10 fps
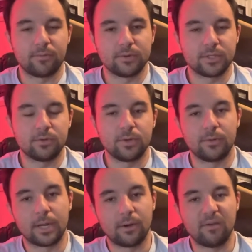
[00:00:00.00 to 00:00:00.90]
For those of you who
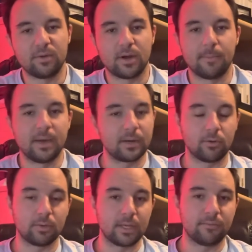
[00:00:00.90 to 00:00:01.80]
don't know, I've been on
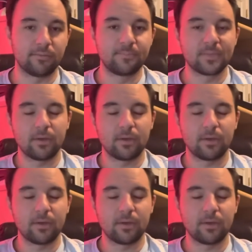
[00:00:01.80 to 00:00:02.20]
medical leave